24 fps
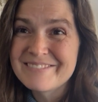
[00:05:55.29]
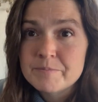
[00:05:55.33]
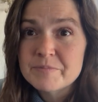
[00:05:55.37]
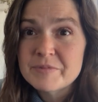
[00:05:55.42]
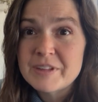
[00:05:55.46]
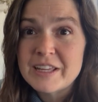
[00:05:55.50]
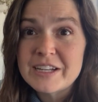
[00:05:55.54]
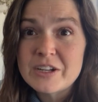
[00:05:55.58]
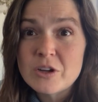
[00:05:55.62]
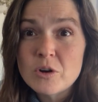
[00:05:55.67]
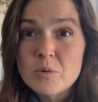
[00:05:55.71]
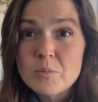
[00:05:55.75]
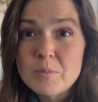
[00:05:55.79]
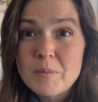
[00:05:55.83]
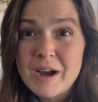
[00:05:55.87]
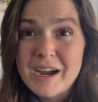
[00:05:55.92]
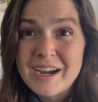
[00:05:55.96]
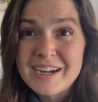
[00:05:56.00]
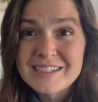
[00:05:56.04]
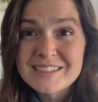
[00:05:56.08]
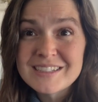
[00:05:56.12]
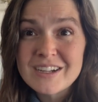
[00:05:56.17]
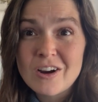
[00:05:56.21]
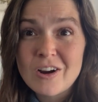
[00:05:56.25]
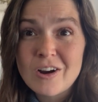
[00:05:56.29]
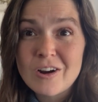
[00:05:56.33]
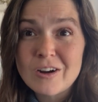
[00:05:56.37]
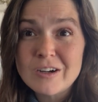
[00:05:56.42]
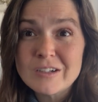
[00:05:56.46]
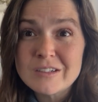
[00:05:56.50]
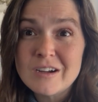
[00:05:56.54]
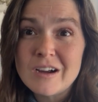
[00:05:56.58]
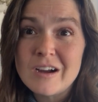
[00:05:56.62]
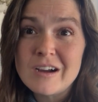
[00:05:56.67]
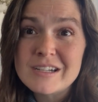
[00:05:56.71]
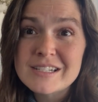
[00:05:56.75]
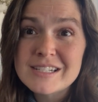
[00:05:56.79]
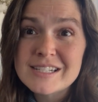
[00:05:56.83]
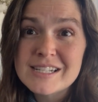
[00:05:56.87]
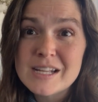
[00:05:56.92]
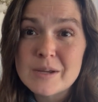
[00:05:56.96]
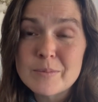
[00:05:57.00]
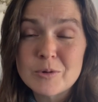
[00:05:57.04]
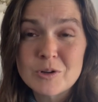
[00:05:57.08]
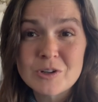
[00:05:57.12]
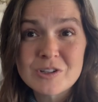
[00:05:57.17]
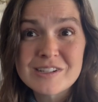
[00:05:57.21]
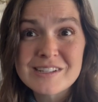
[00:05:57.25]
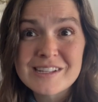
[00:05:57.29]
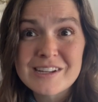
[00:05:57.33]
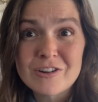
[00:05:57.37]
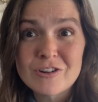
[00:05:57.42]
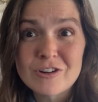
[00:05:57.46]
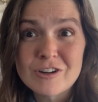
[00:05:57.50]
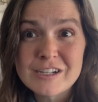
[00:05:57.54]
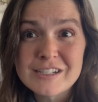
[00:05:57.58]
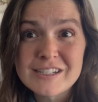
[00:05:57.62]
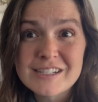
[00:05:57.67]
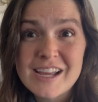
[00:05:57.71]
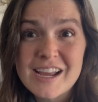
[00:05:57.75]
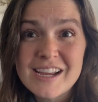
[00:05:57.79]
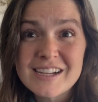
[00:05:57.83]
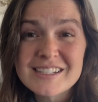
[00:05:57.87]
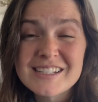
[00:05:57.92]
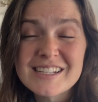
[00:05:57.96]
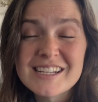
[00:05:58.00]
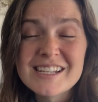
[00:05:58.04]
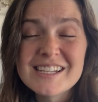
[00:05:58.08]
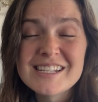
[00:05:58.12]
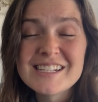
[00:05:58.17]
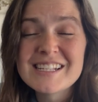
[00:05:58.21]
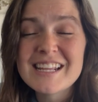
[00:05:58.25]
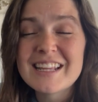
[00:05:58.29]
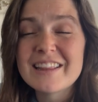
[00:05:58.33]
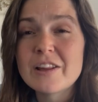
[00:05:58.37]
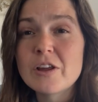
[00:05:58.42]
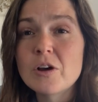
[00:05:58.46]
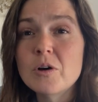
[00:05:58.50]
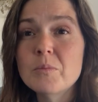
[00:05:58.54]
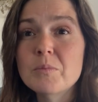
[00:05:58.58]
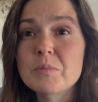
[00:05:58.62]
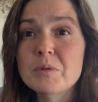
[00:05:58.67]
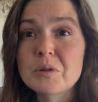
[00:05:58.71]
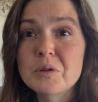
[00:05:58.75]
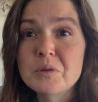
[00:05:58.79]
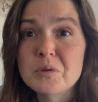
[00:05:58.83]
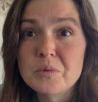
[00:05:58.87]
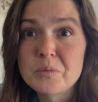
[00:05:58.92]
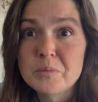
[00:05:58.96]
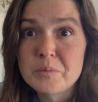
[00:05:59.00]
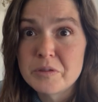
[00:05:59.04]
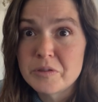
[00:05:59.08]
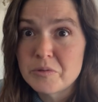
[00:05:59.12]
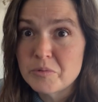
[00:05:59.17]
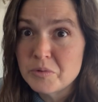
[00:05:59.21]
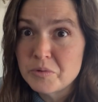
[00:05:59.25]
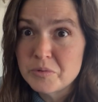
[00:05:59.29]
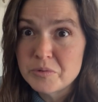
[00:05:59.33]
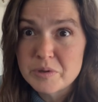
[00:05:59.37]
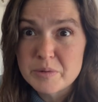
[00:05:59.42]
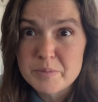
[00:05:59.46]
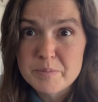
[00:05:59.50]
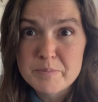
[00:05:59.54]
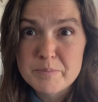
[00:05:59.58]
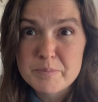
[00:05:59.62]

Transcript: They don't mind our hot summers here in Texas, and they'll bloom through them